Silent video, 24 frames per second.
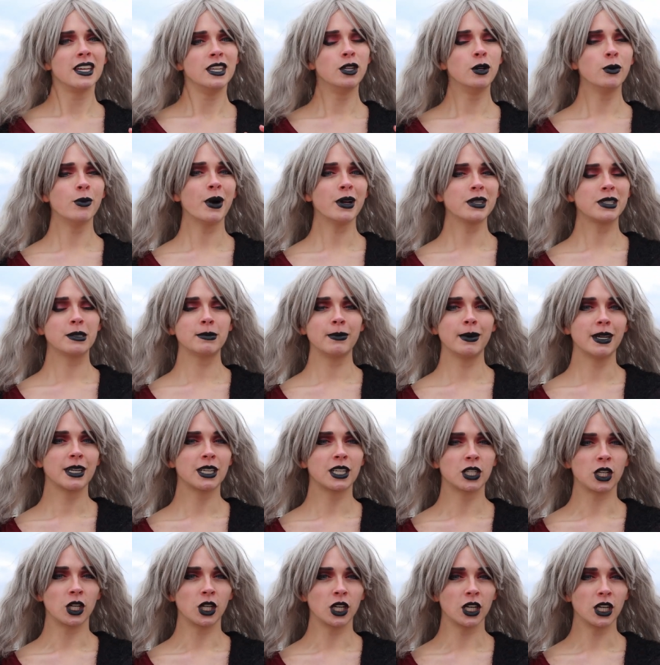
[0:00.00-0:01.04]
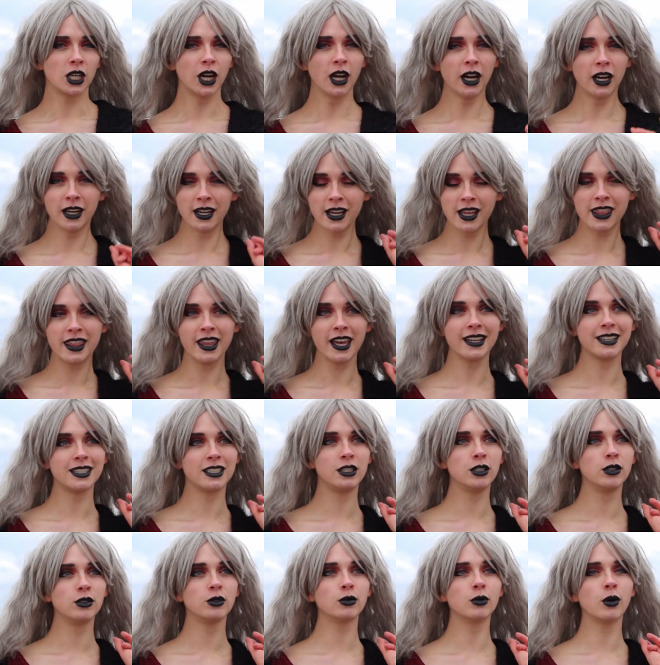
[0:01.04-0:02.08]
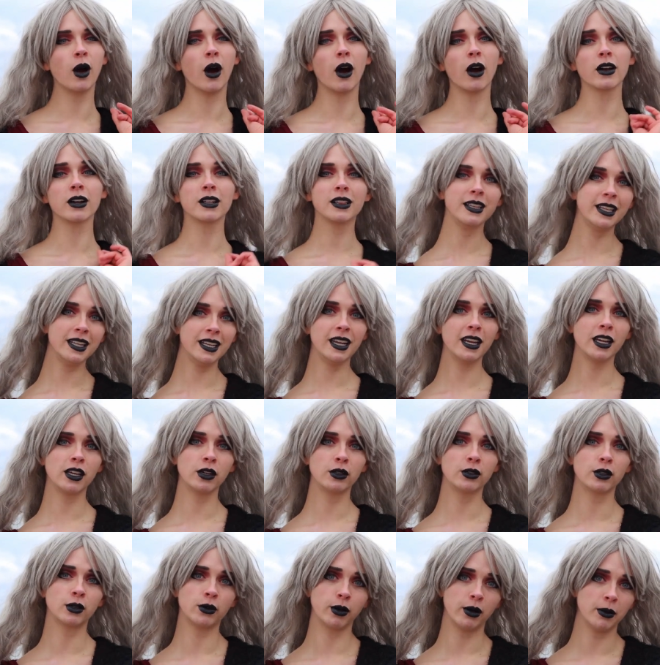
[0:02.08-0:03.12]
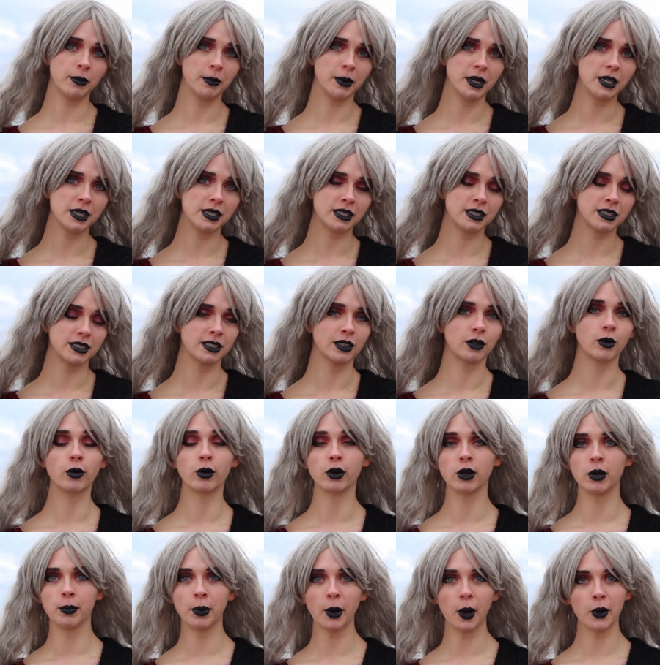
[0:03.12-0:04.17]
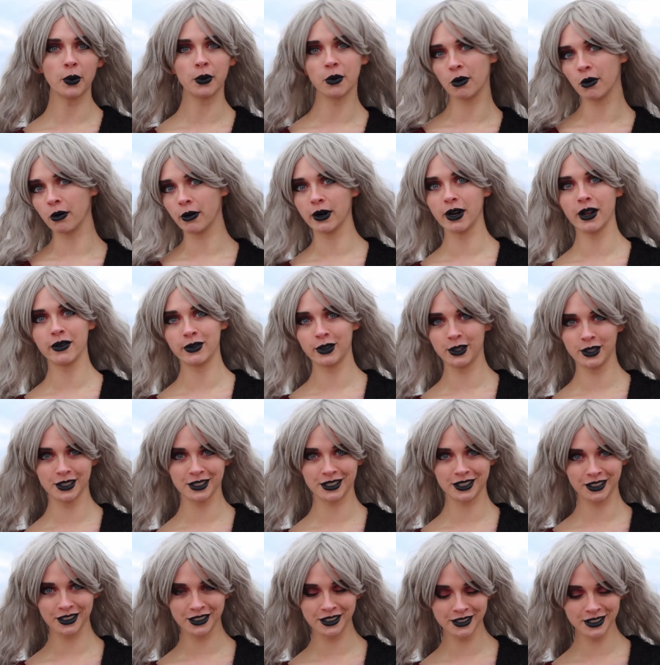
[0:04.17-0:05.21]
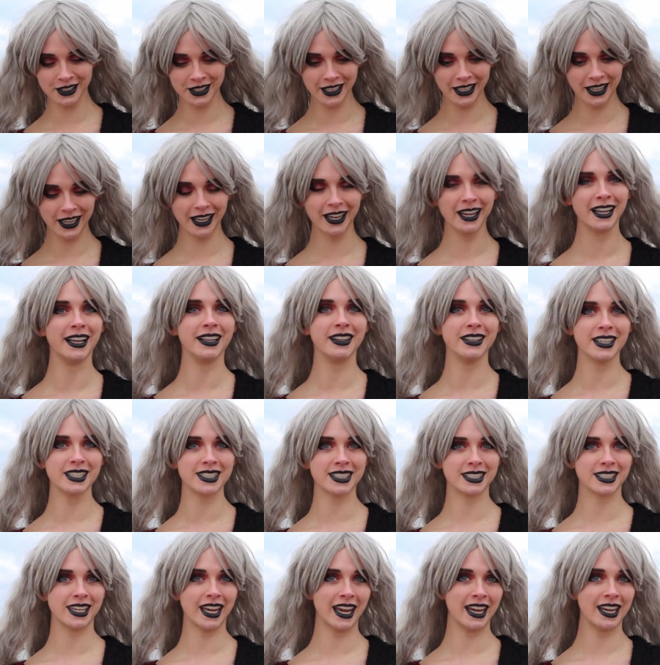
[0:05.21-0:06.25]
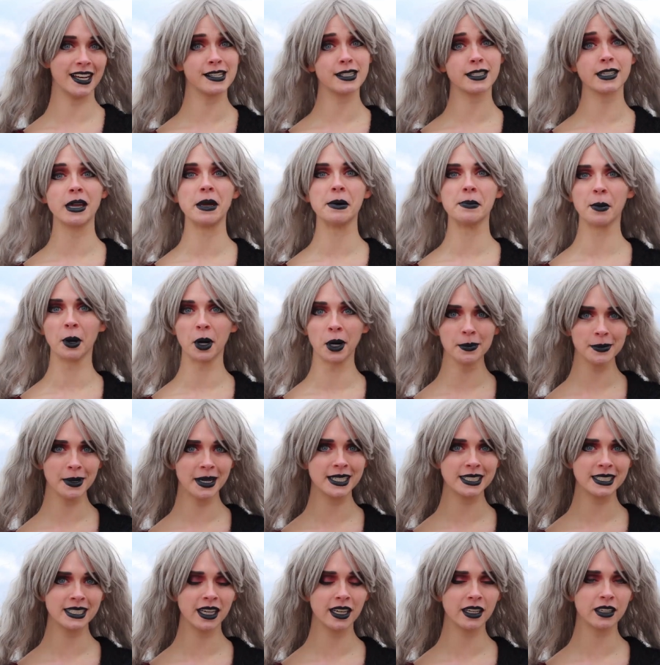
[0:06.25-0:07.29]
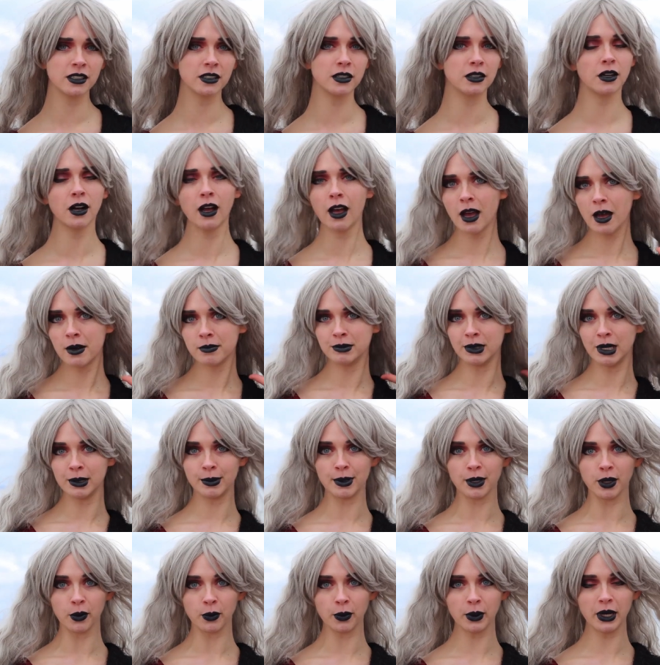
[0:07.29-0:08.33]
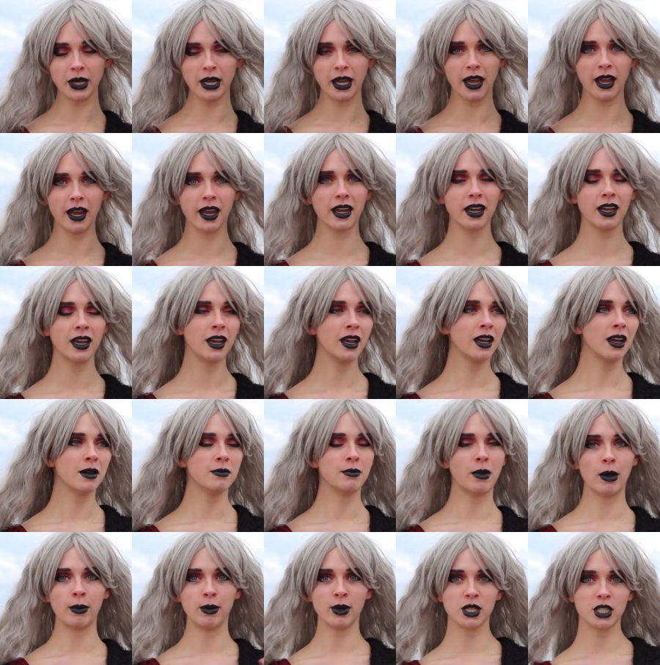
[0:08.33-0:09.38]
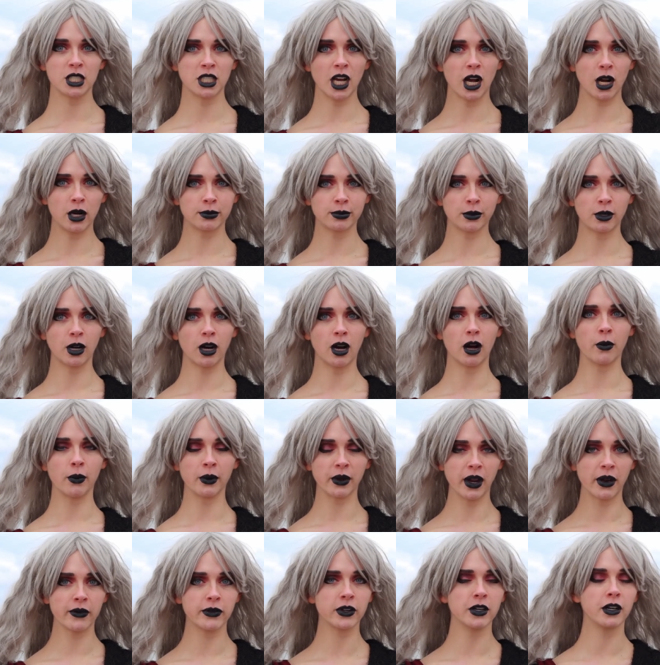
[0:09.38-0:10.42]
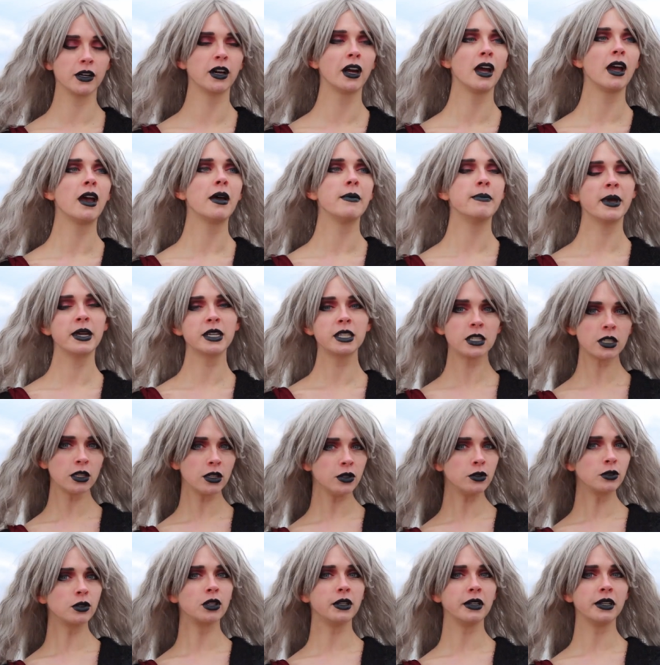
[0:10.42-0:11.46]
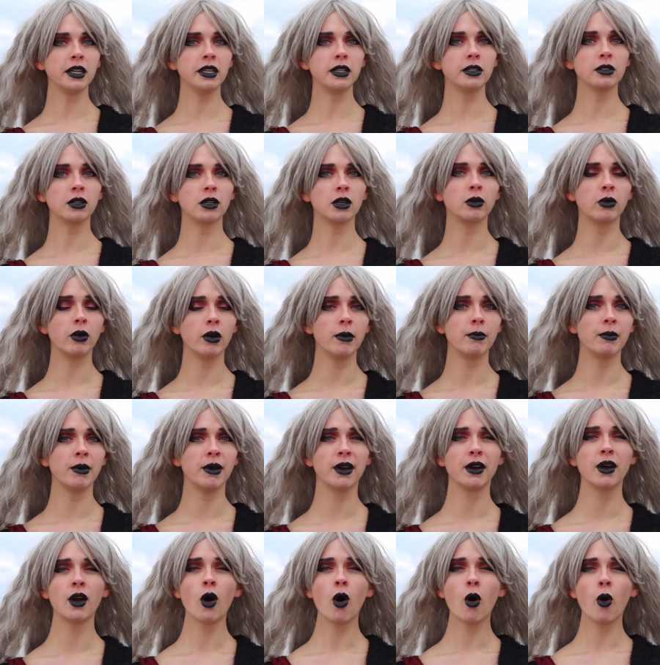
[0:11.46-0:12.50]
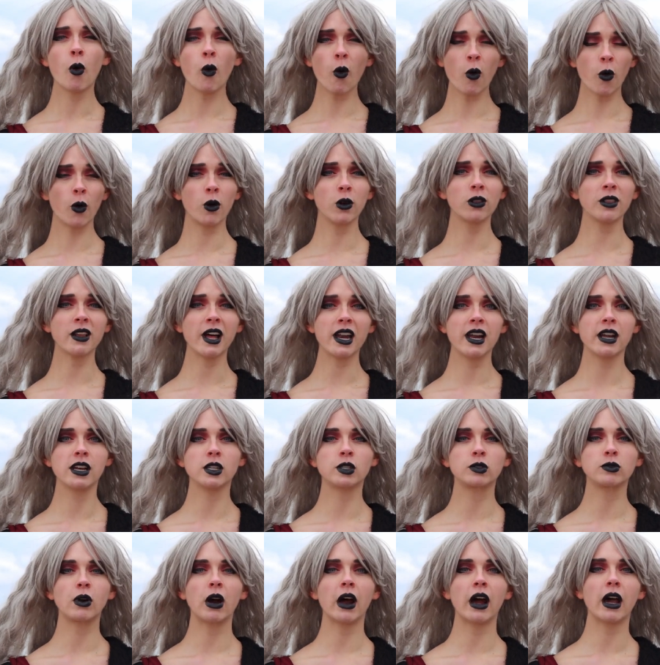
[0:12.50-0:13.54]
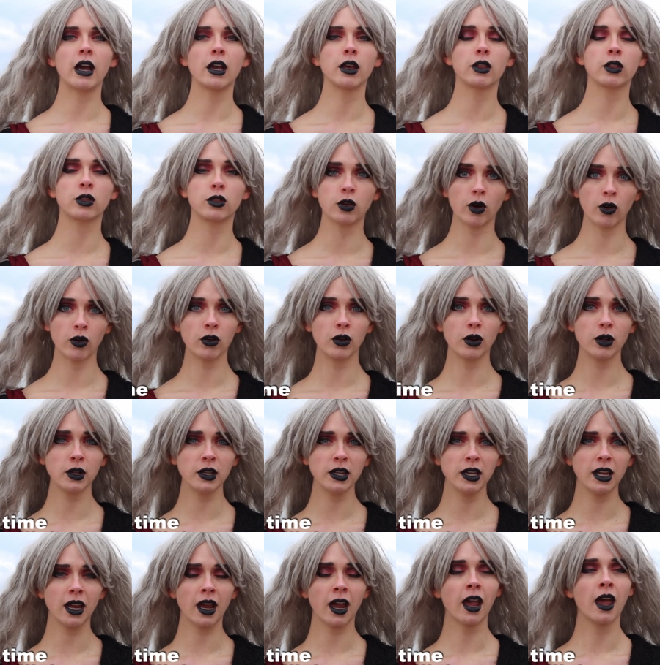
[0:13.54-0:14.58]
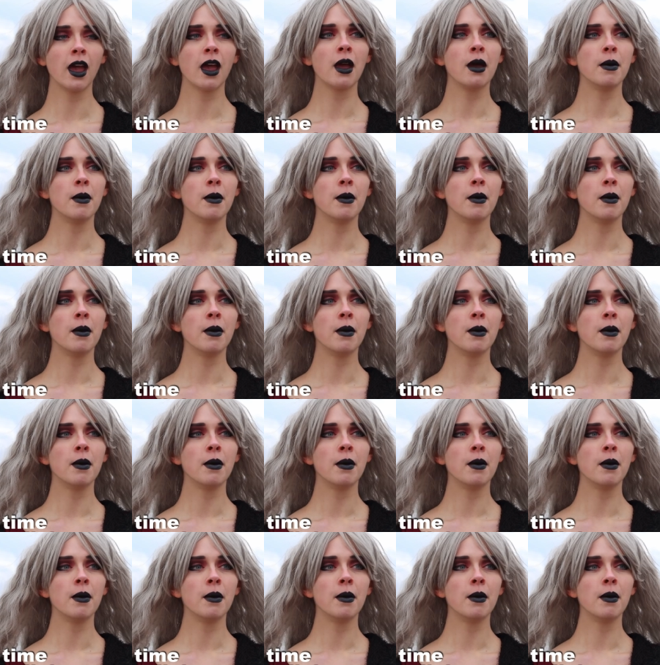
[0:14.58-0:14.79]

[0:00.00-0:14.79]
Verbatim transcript: you want to make sure that you are cleaning your equipment or your boat or whatever it is you're using, in this case a mermaid tail, maybe a wig, maybe a shell bra, whatever, make sure you clean your equipment or let it dry thoroughly